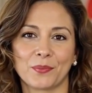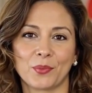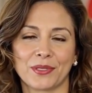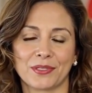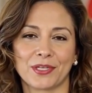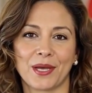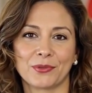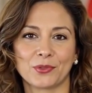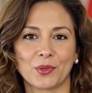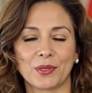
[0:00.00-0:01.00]
What
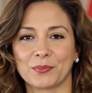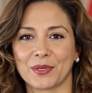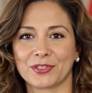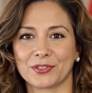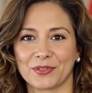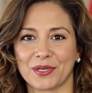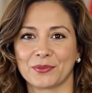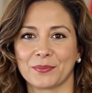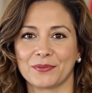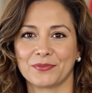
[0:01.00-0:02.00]
stops one branch of
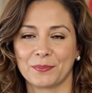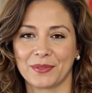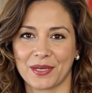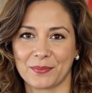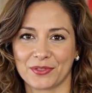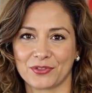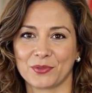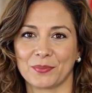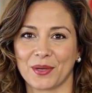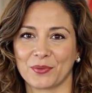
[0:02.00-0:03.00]
government from becoming
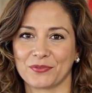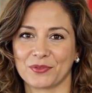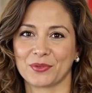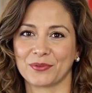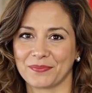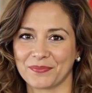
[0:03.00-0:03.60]
too powerful?